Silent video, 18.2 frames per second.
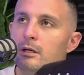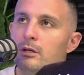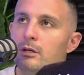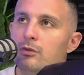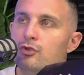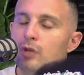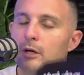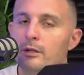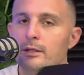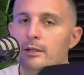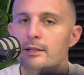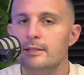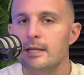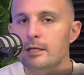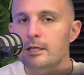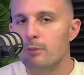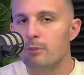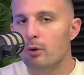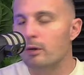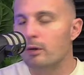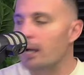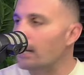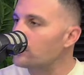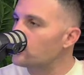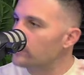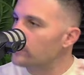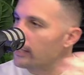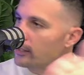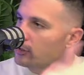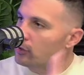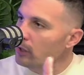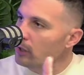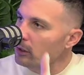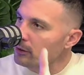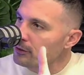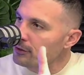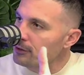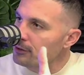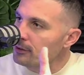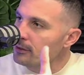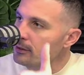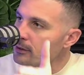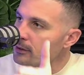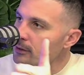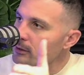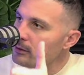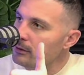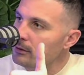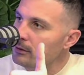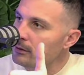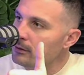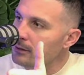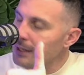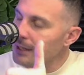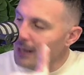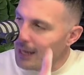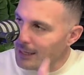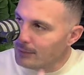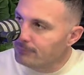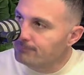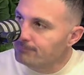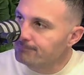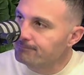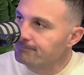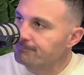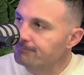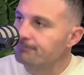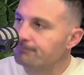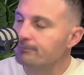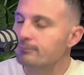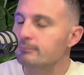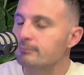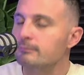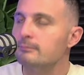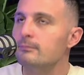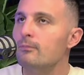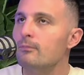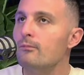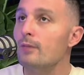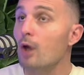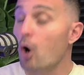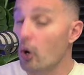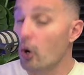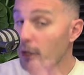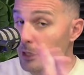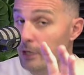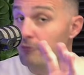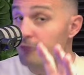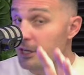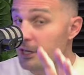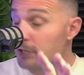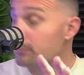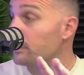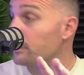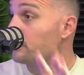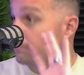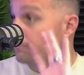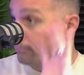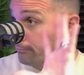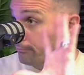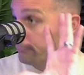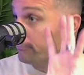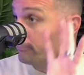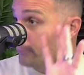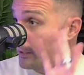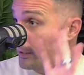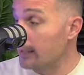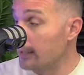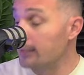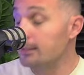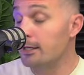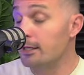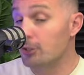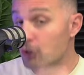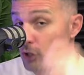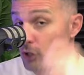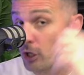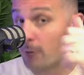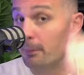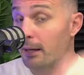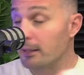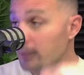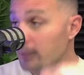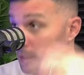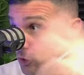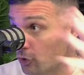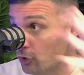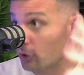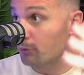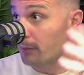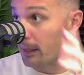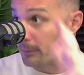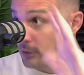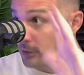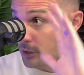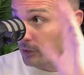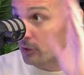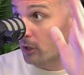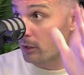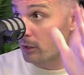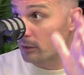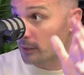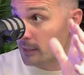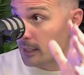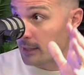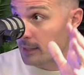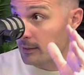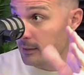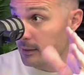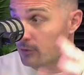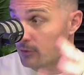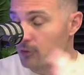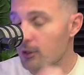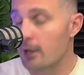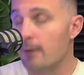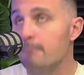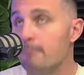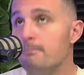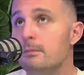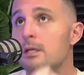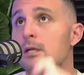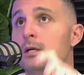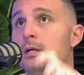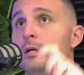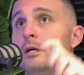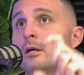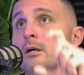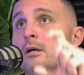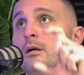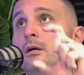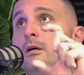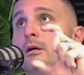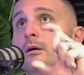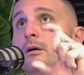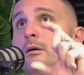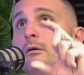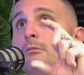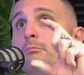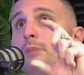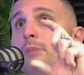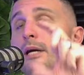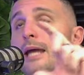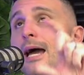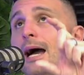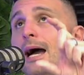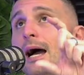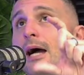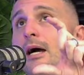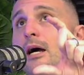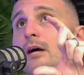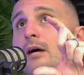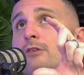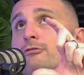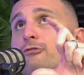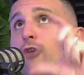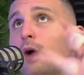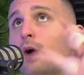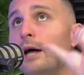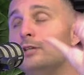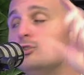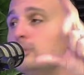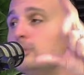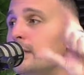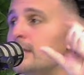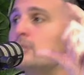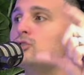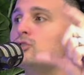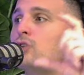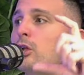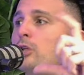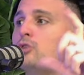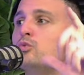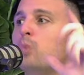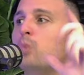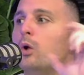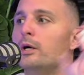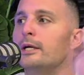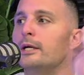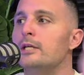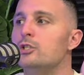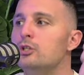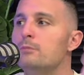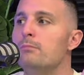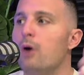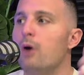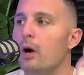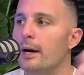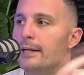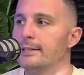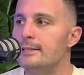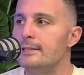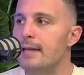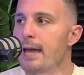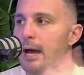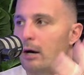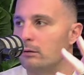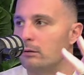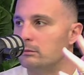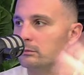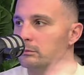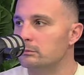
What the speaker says: So let's say you borrowed $100,000 today on an investment. Okay, yes, you got to pay the interest payments. I totally get this. Yeah, but for $100,000, what can you buy now?